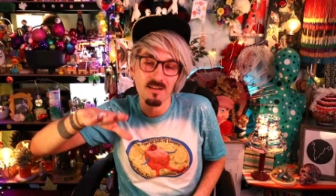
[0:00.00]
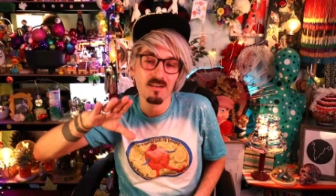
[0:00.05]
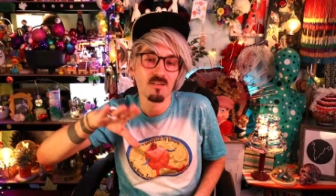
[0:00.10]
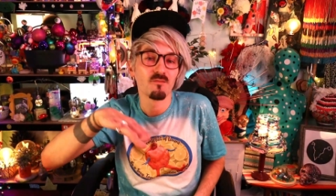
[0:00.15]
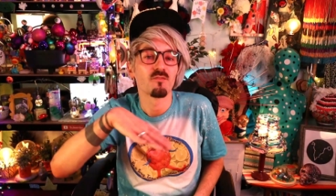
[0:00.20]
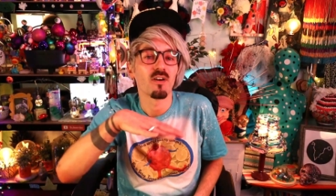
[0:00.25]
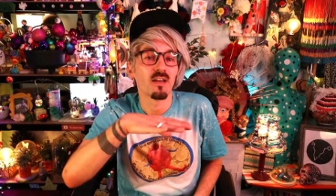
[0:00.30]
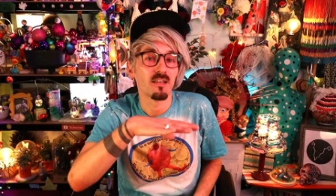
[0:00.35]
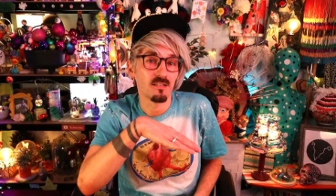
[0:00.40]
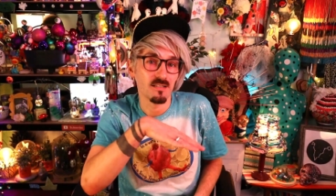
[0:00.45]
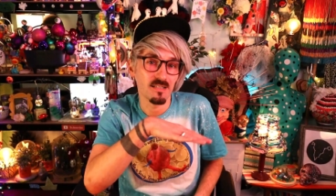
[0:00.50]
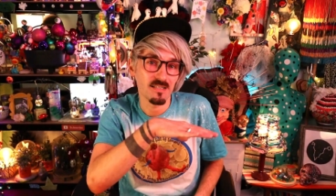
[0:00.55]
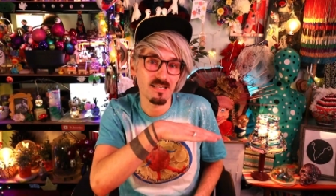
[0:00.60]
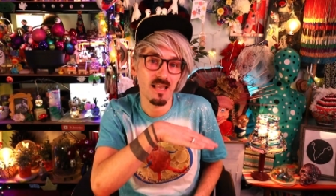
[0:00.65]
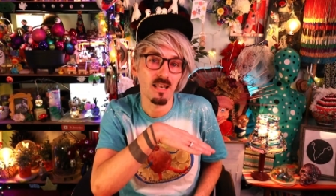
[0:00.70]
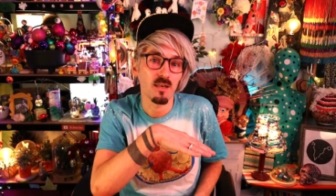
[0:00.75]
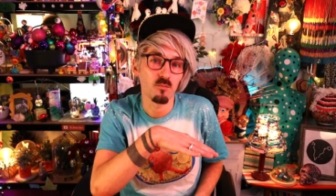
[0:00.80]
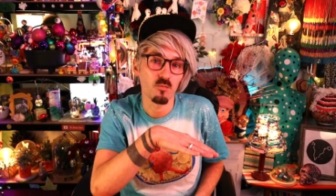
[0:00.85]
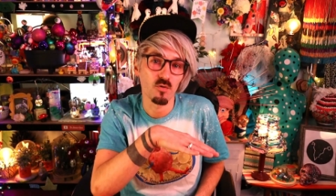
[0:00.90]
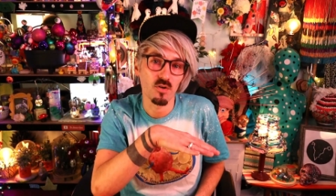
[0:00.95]
I can finally
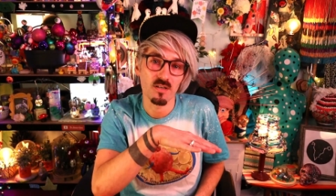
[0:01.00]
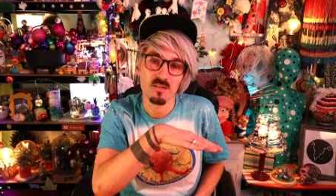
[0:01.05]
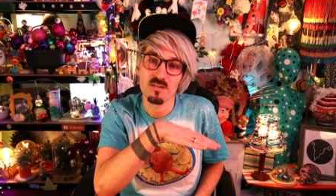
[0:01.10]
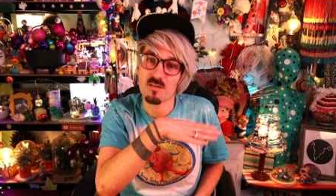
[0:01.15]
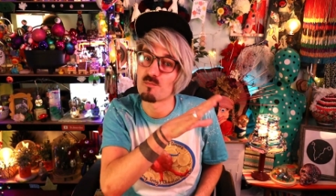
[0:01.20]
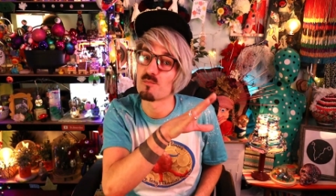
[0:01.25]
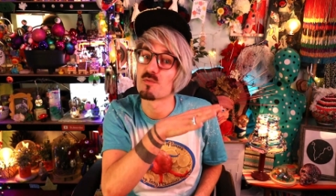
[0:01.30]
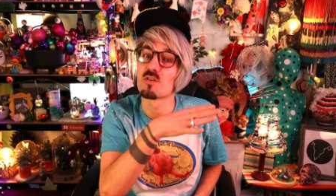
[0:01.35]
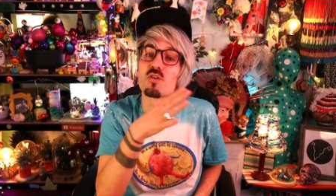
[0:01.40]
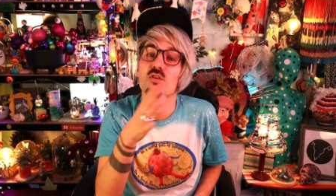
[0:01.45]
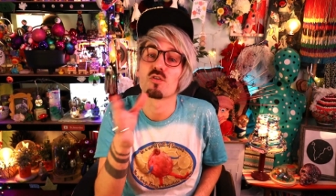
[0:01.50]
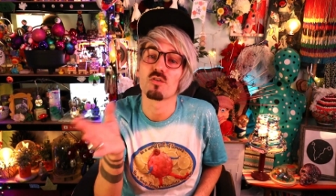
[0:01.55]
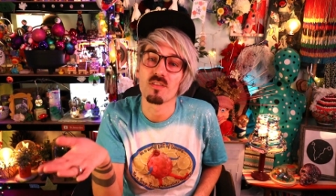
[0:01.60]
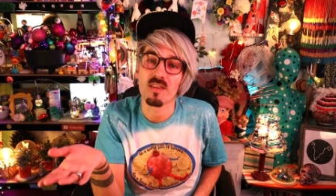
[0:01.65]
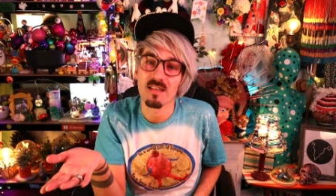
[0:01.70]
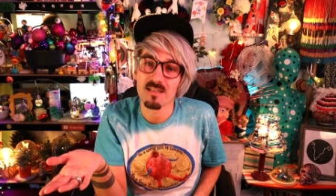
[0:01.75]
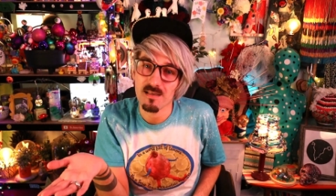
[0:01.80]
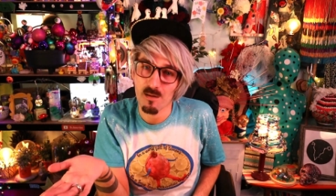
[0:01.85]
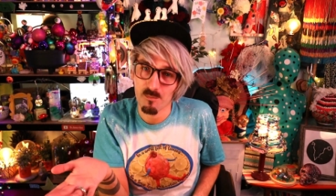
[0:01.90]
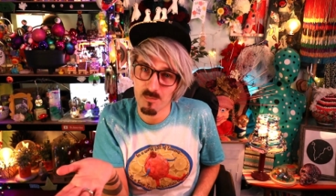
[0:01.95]
celebrate something good
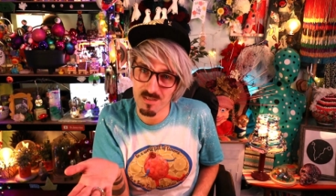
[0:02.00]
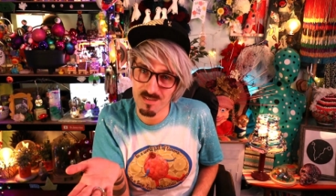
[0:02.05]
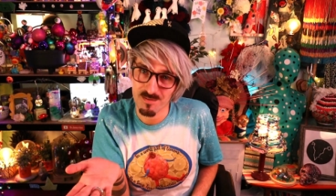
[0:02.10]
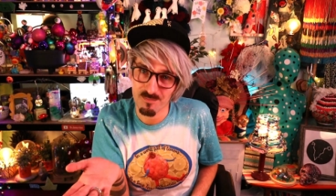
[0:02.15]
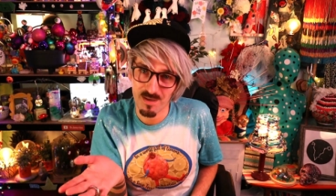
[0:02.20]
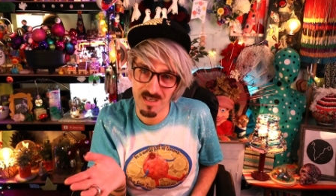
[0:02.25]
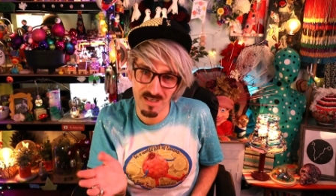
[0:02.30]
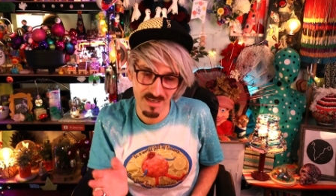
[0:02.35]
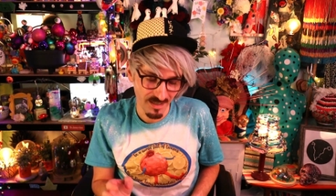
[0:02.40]
that's happened in my